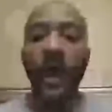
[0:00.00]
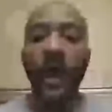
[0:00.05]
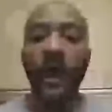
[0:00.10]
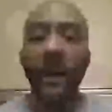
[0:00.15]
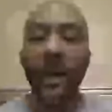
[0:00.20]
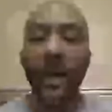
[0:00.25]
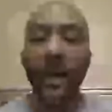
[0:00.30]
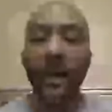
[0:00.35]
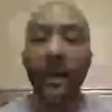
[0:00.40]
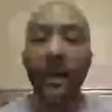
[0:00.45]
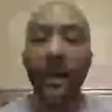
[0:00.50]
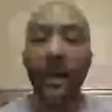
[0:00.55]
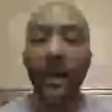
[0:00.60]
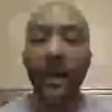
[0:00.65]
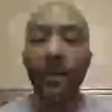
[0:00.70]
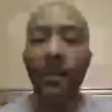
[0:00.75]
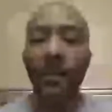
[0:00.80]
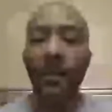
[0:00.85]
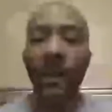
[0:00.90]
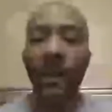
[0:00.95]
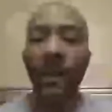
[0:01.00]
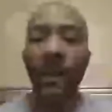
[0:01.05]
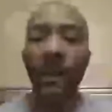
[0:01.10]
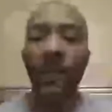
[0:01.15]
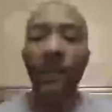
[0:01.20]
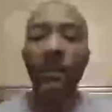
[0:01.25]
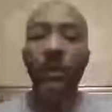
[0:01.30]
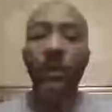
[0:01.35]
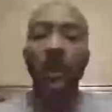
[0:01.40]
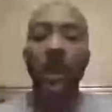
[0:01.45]
guy came
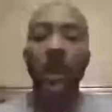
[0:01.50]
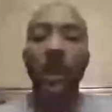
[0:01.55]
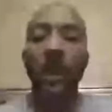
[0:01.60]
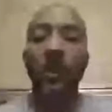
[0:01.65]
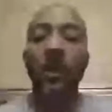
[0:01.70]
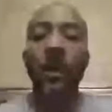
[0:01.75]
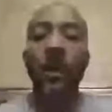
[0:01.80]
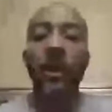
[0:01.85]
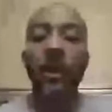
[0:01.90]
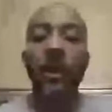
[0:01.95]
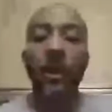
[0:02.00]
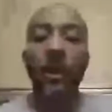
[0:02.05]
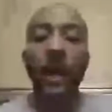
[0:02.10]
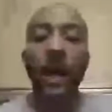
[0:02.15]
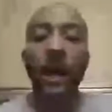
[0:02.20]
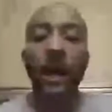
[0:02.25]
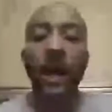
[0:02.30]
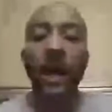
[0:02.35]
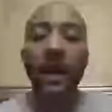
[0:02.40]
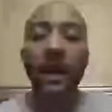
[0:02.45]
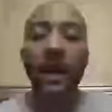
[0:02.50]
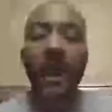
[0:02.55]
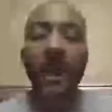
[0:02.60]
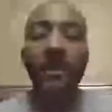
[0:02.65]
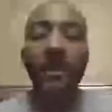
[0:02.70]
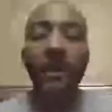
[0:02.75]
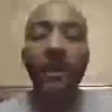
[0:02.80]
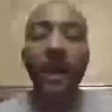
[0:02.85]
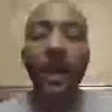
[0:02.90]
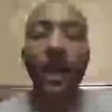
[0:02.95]
around. When the right guy came
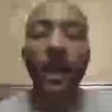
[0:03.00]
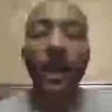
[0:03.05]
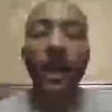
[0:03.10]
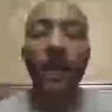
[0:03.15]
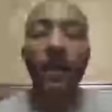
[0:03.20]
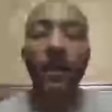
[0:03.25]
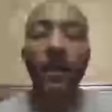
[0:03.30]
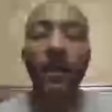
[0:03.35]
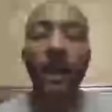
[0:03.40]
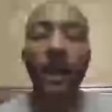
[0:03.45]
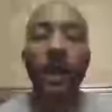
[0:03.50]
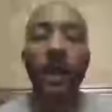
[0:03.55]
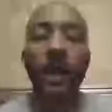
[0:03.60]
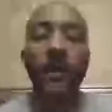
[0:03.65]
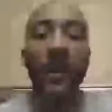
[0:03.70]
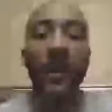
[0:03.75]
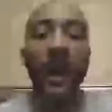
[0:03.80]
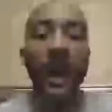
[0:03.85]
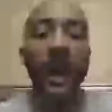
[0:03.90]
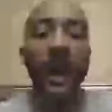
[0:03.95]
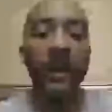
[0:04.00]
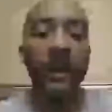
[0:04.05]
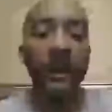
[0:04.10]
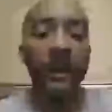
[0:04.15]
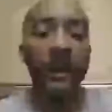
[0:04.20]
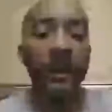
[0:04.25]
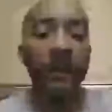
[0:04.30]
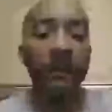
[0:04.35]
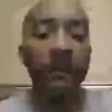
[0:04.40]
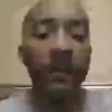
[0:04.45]
around, they had a
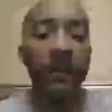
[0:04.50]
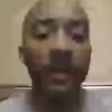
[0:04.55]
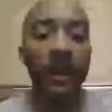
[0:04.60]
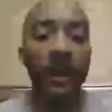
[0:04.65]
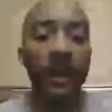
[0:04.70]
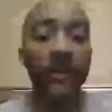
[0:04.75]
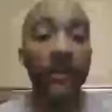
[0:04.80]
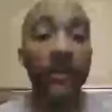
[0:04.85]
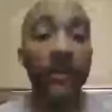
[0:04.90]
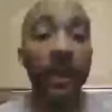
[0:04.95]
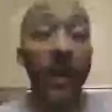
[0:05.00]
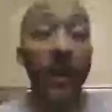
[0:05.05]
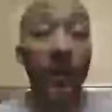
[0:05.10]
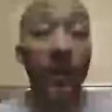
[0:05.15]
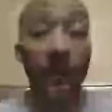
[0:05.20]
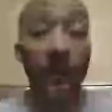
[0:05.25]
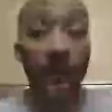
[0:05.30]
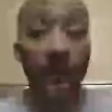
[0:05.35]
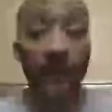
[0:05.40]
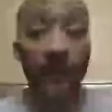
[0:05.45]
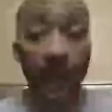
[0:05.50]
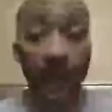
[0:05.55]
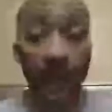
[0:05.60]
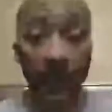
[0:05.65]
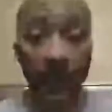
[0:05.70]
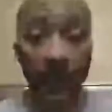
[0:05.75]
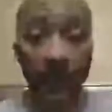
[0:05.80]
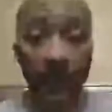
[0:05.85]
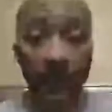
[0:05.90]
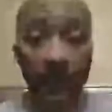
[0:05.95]
love connection that was
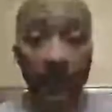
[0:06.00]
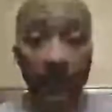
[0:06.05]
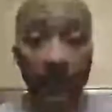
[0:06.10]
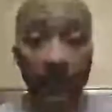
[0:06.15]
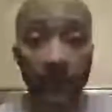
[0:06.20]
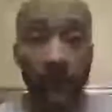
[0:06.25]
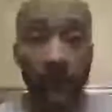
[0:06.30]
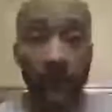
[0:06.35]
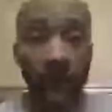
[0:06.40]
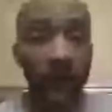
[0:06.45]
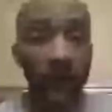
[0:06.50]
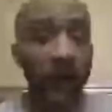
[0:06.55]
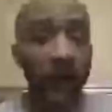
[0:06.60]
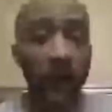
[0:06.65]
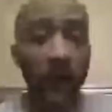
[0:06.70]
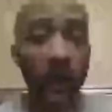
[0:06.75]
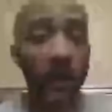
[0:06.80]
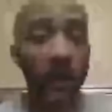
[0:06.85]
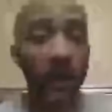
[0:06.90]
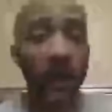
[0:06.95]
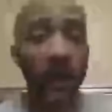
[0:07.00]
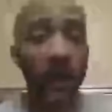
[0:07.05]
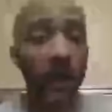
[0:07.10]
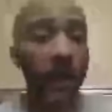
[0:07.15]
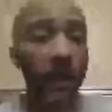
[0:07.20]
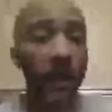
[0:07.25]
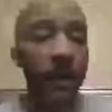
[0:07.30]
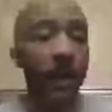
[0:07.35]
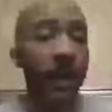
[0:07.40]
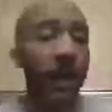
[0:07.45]
solid. She wasn't
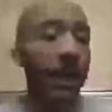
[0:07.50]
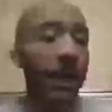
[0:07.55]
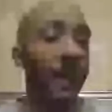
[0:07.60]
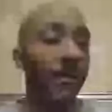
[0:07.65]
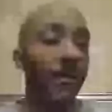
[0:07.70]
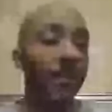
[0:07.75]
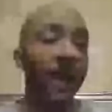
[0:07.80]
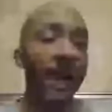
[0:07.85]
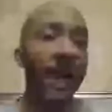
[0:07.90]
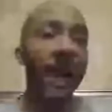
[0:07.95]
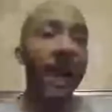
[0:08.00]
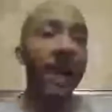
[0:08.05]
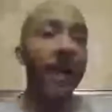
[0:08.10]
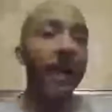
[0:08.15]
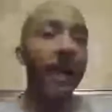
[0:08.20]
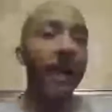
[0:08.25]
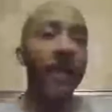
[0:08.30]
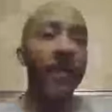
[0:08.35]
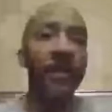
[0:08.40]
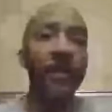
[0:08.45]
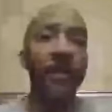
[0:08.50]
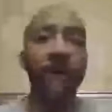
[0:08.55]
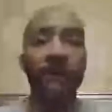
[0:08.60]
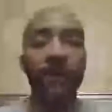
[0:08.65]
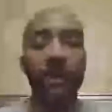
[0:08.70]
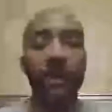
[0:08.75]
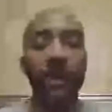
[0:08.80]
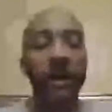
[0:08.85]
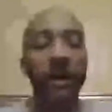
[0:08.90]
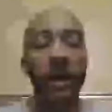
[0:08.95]
carrying any bad energy
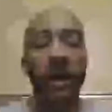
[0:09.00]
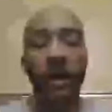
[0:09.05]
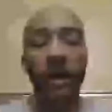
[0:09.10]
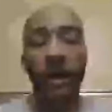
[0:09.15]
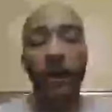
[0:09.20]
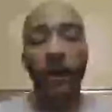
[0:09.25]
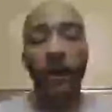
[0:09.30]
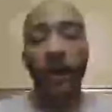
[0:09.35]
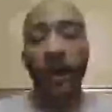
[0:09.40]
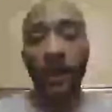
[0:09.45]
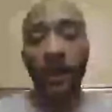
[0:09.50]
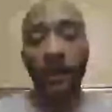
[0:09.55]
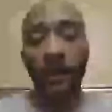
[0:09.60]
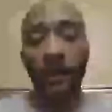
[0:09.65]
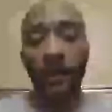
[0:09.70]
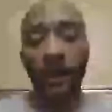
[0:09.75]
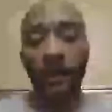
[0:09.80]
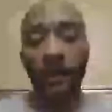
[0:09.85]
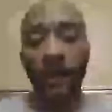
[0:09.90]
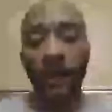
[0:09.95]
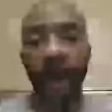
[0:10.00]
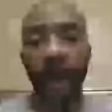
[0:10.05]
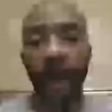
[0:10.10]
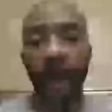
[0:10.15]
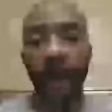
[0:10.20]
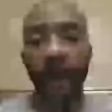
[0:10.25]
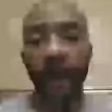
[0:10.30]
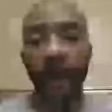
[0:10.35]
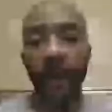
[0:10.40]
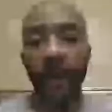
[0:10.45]
from a relationship that
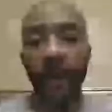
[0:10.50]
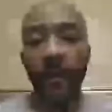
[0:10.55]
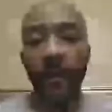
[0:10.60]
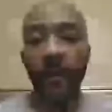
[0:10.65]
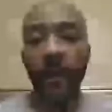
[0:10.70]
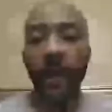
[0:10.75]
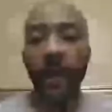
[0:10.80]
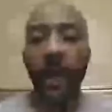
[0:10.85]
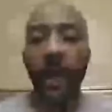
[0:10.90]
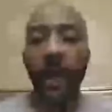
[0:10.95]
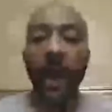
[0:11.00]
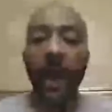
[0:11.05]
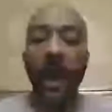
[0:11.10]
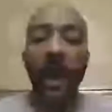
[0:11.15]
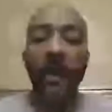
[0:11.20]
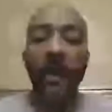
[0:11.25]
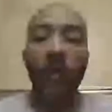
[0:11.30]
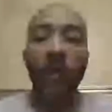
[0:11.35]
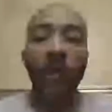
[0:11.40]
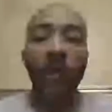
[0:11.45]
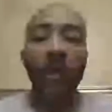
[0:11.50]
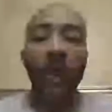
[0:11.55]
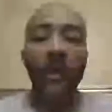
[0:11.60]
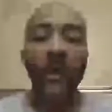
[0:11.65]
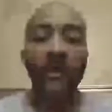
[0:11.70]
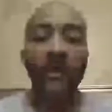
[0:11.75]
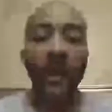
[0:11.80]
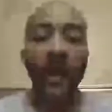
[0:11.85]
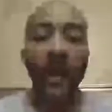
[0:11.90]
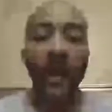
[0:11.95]
failed. And when that
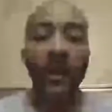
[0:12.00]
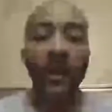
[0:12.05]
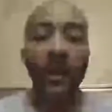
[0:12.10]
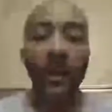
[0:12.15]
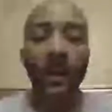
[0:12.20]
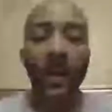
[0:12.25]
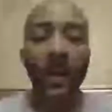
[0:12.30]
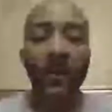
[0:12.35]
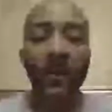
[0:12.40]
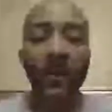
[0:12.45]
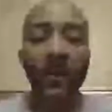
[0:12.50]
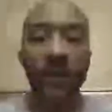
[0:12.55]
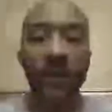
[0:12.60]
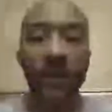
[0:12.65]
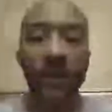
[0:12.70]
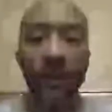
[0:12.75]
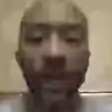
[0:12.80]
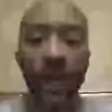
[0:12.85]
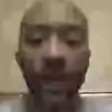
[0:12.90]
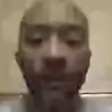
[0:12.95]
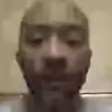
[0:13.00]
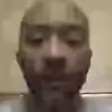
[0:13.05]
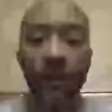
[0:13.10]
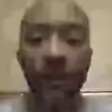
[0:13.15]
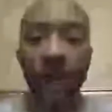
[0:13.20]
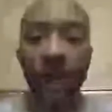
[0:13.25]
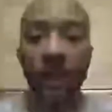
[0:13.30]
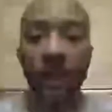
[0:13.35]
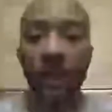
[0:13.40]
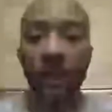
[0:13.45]
solid relationship came
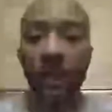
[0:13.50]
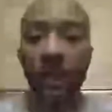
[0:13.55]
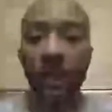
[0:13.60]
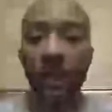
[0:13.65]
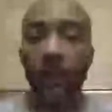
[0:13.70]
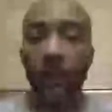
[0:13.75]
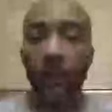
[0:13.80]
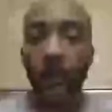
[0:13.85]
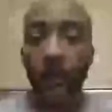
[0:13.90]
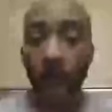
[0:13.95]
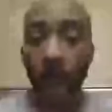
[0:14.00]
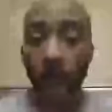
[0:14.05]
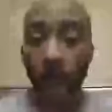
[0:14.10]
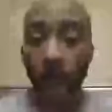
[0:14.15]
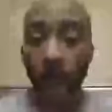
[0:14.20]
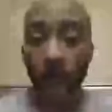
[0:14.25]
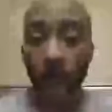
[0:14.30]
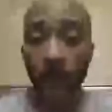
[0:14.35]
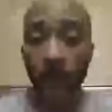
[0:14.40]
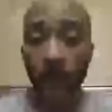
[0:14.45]
around, she was ready.